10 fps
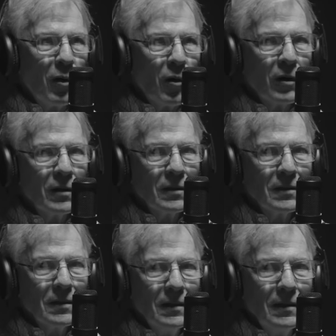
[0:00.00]
bar,
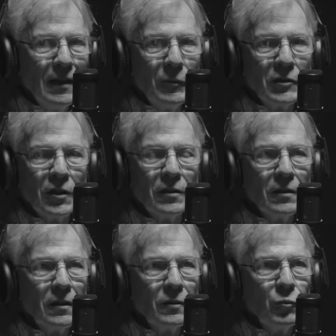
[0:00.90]
and we'd sit
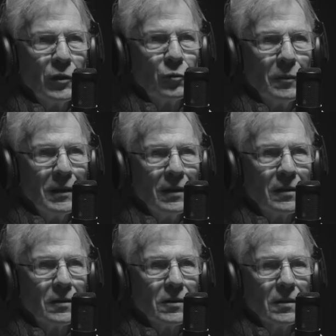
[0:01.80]
there and we'd
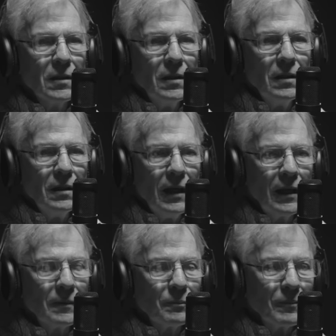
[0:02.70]
reminisce
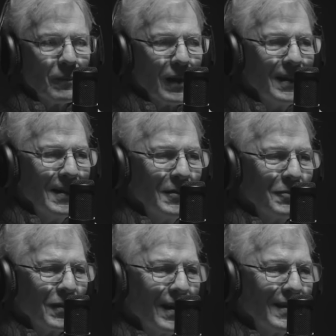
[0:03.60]
and
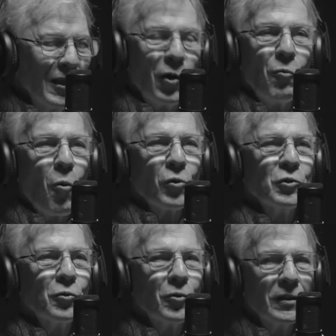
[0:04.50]
tell war
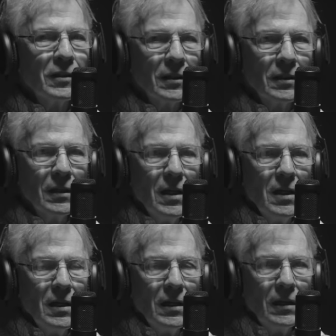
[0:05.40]
stories,
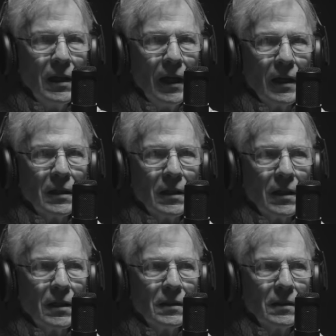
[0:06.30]
and
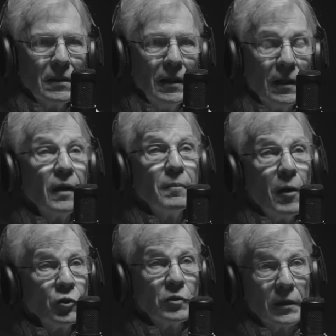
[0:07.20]
it got
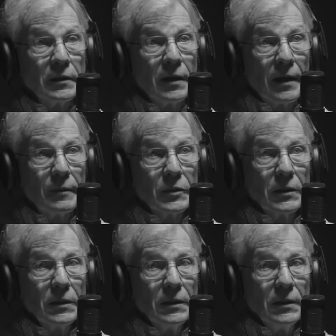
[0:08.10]
emotional at times,
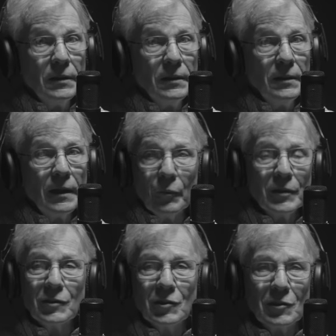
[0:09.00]
and
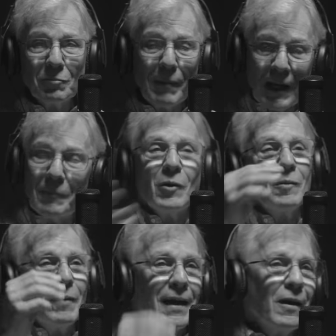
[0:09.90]
we'd smack him on the
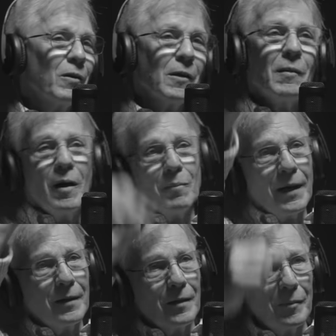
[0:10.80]
back, oh come on, I'll
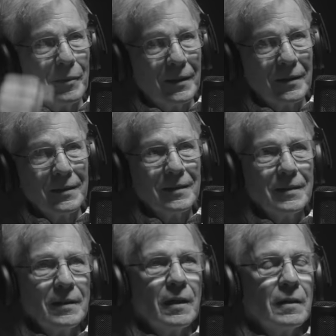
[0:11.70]
buy you another beer,
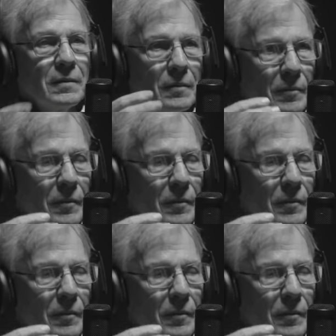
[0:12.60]
you know.